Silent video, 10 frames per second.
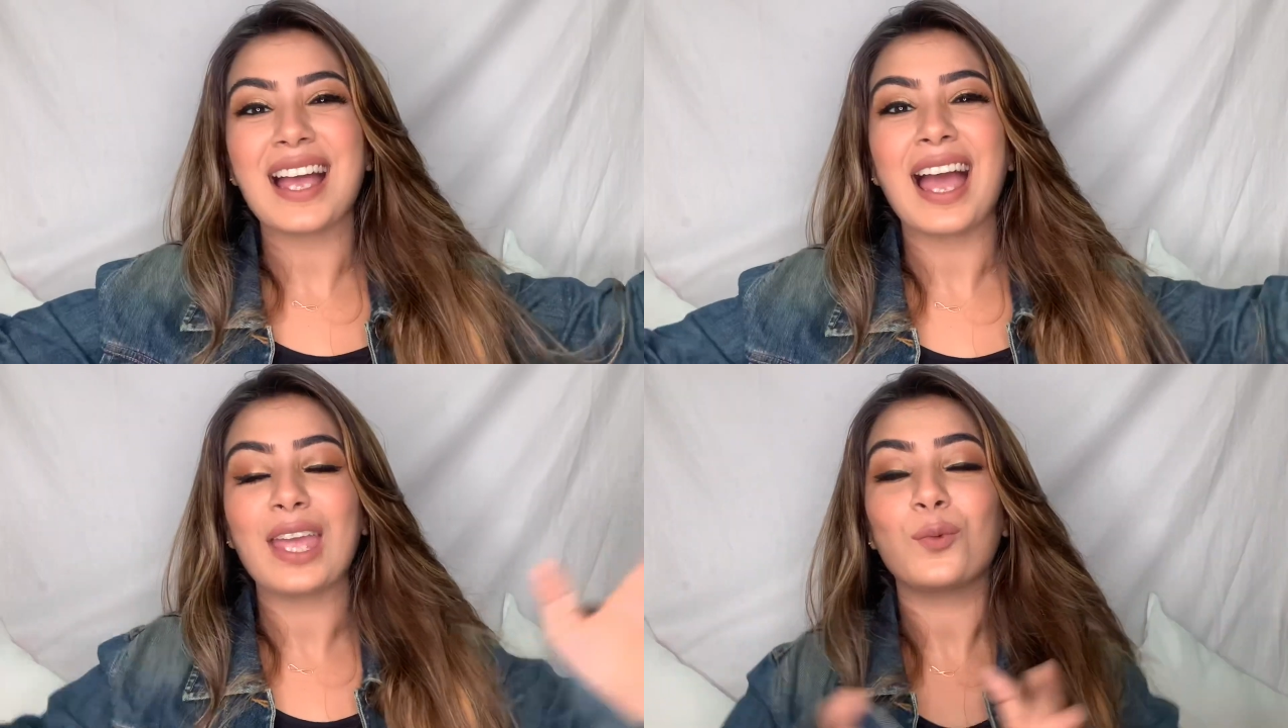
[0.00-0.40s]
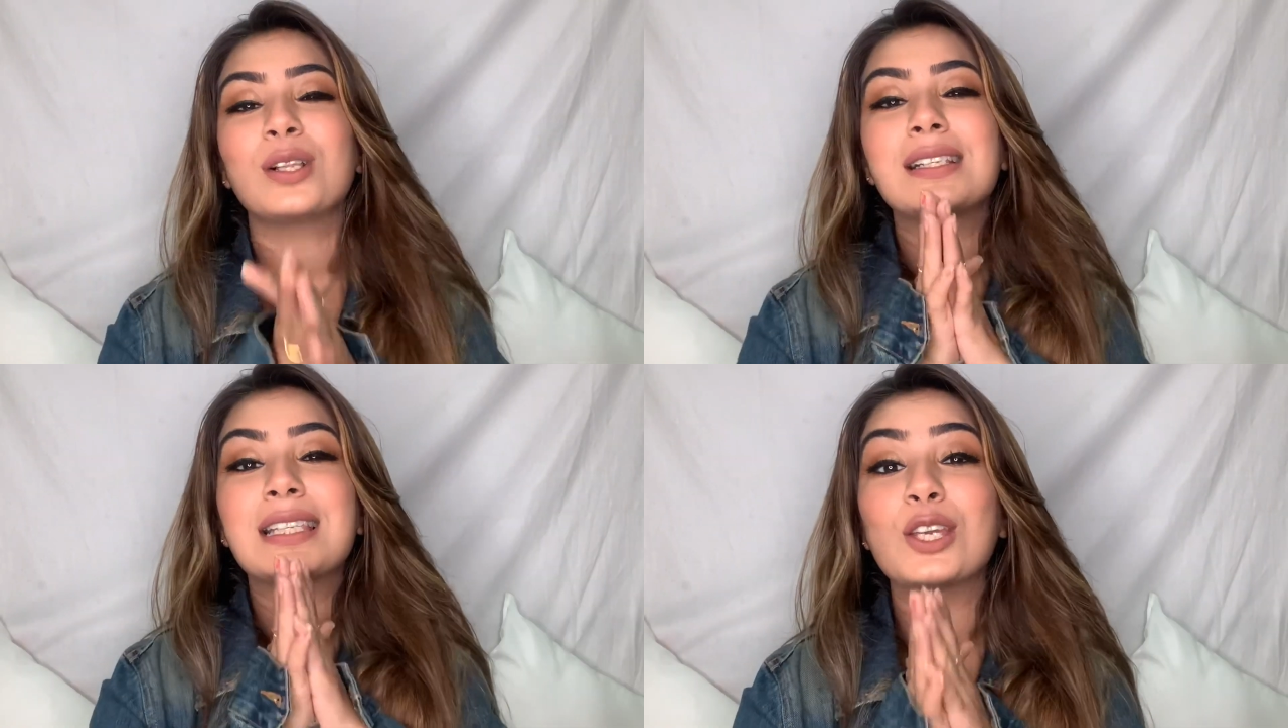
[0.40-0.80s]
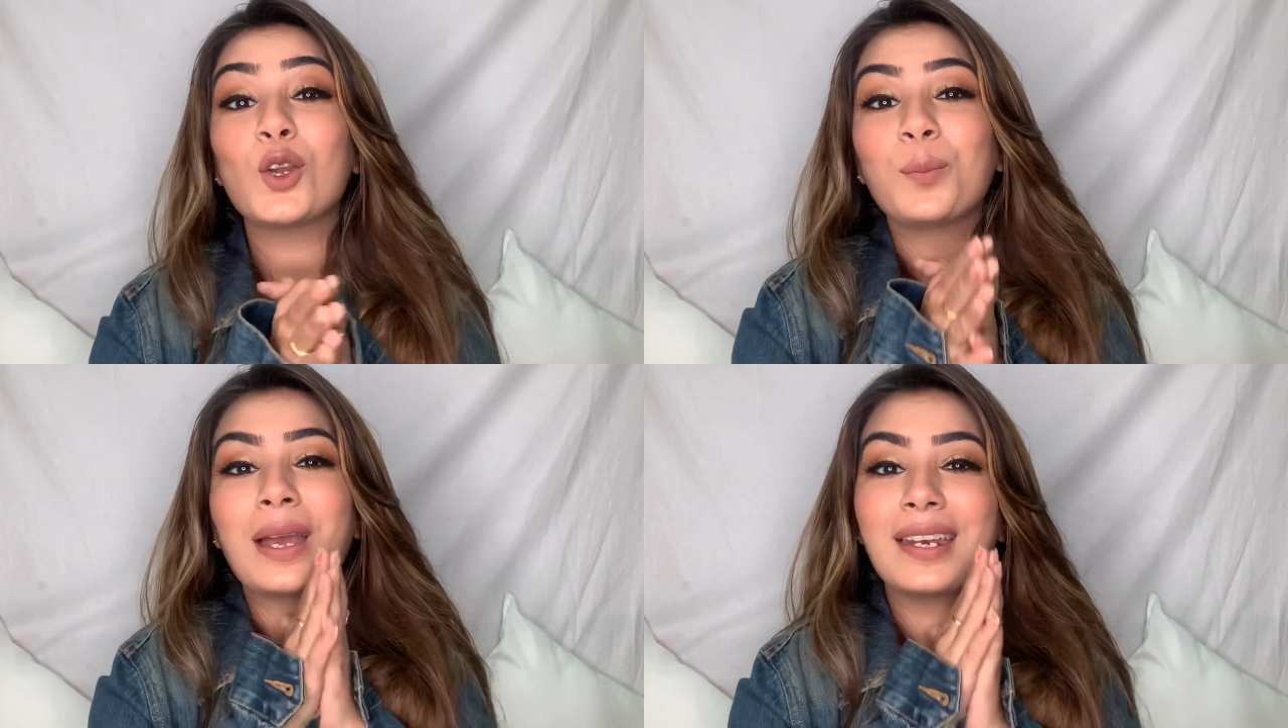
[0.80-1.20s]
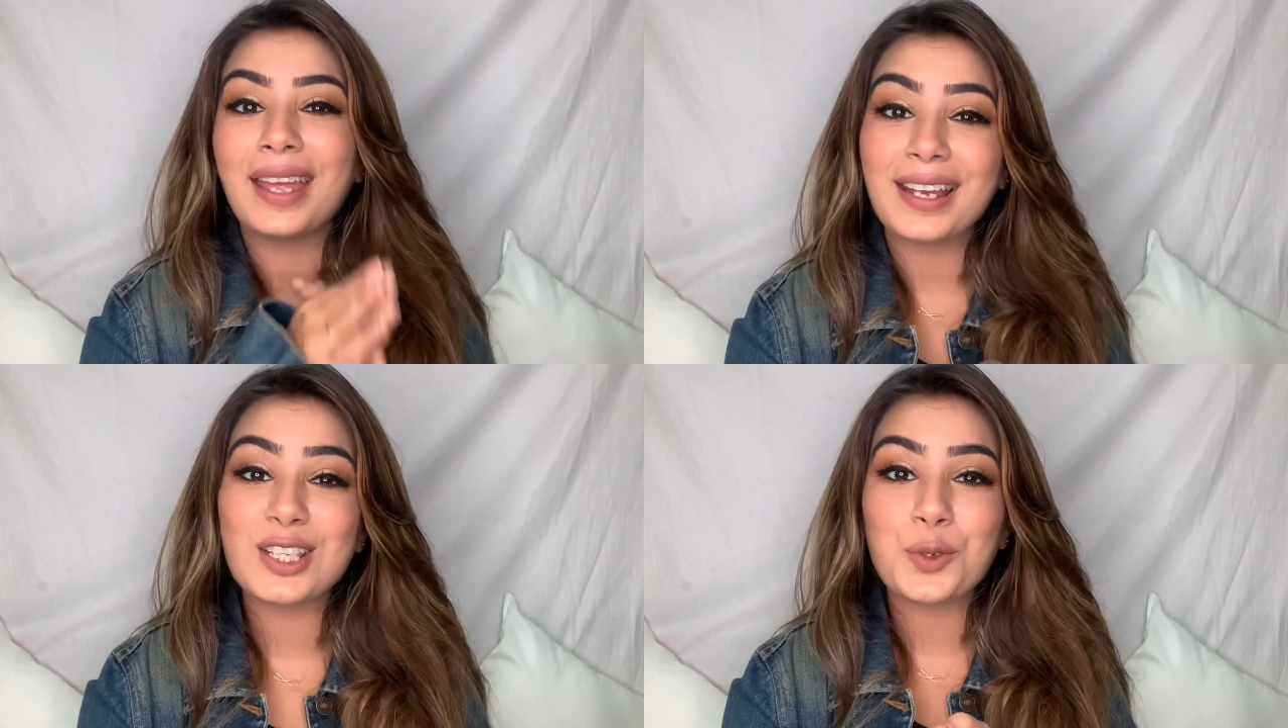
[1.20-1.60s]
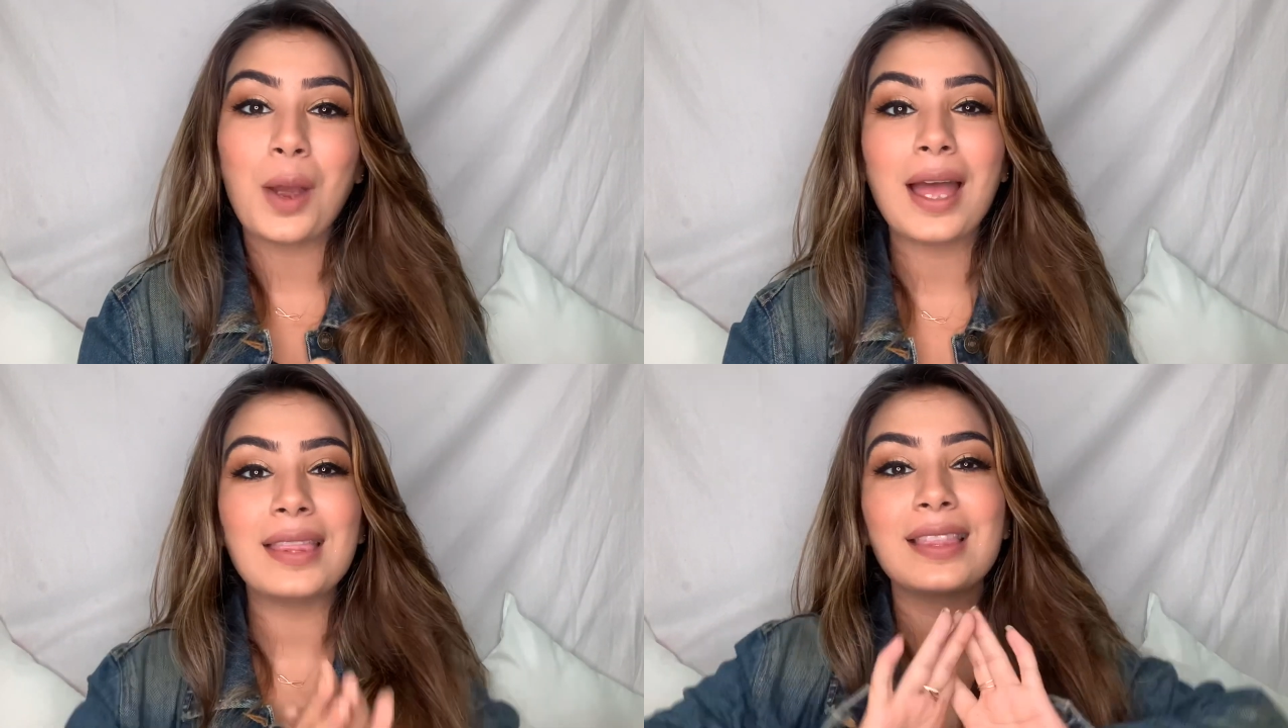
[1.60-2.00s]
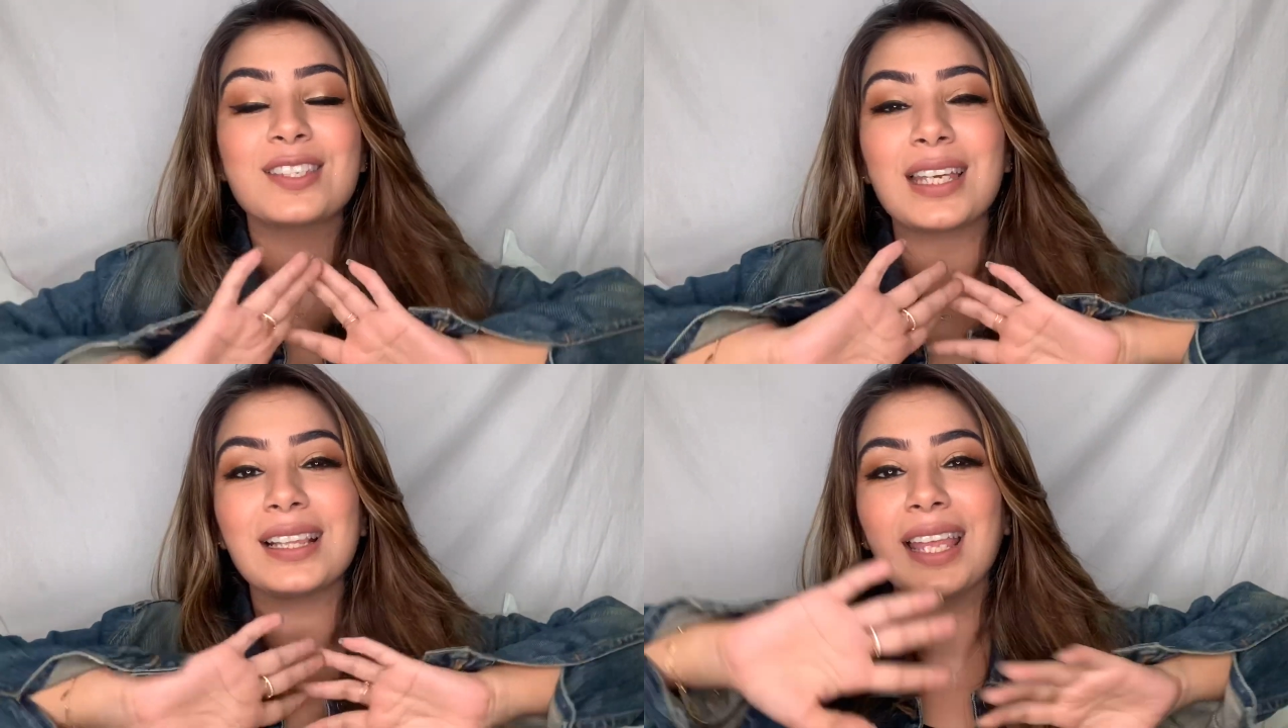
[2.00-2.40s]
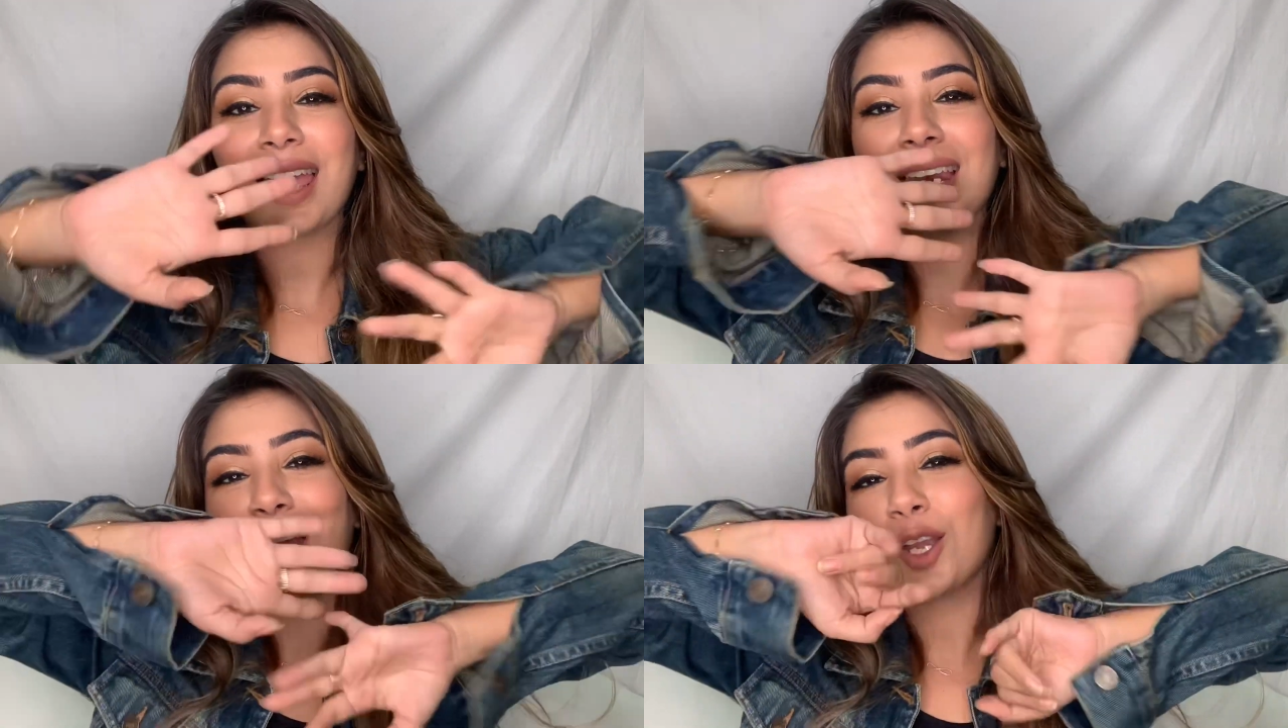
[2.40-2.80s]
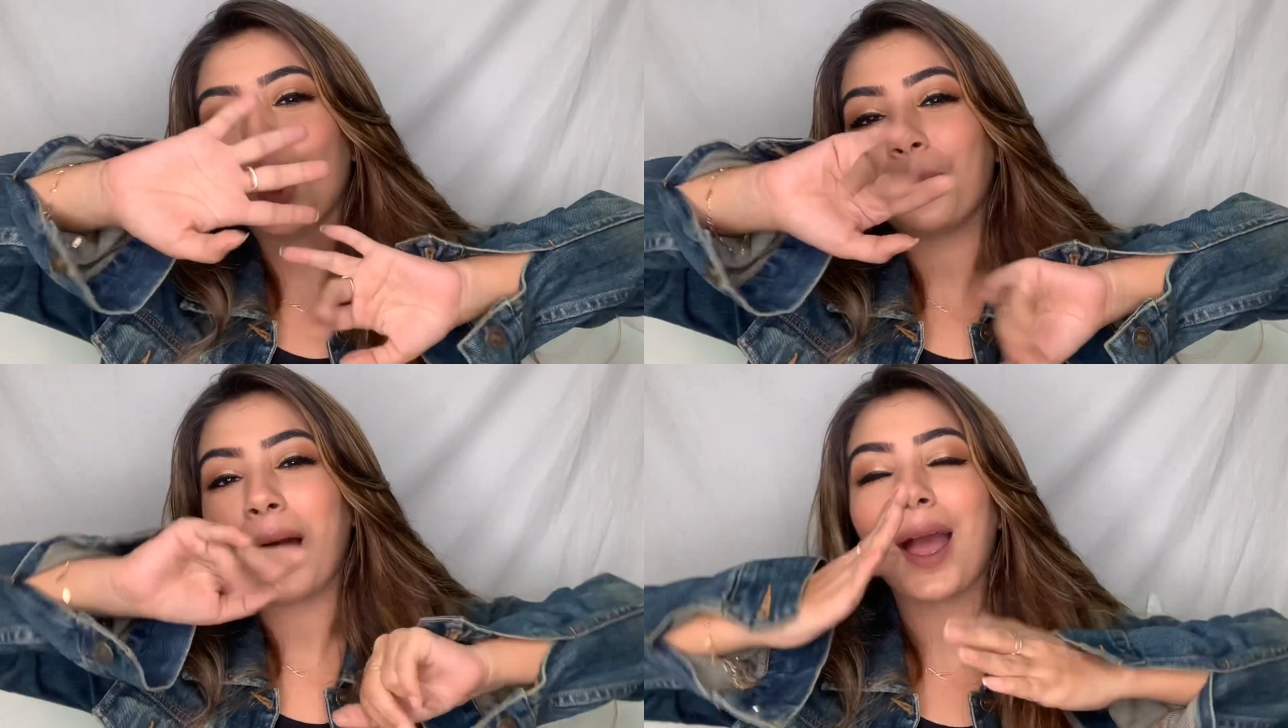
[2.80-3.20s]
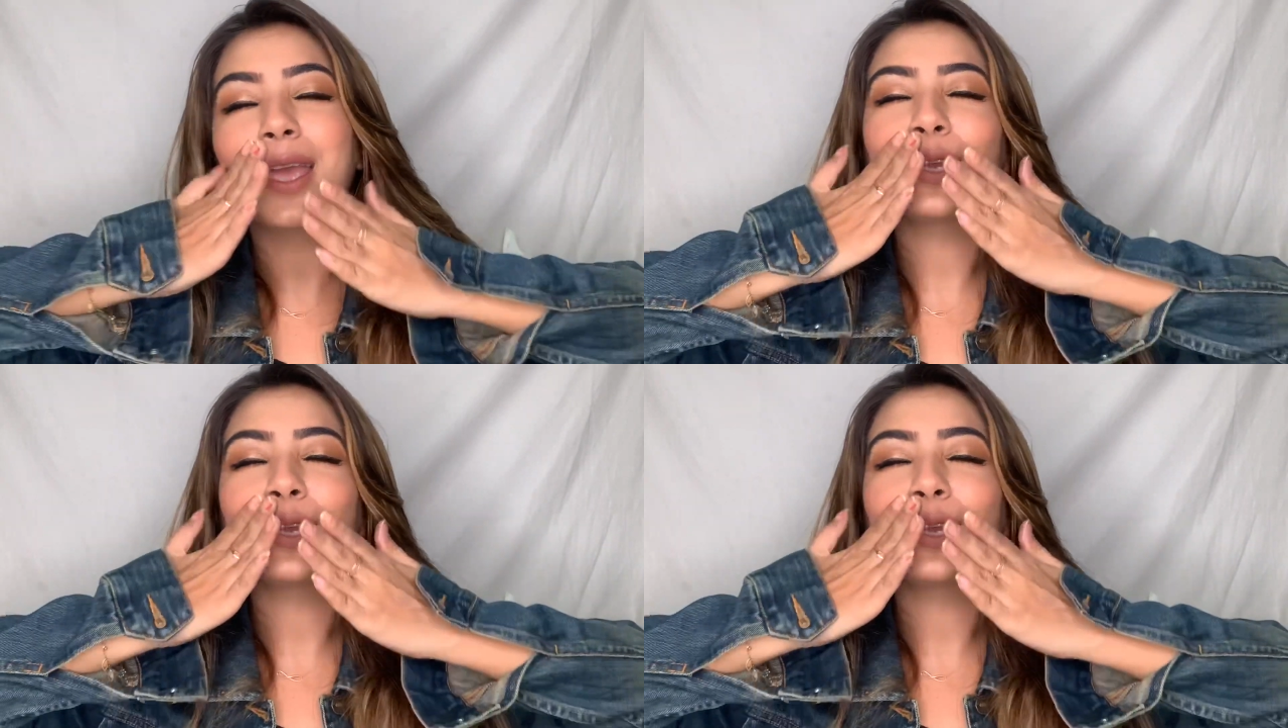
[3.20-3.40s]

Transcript: I will see you in my next one. Till then, goodbye.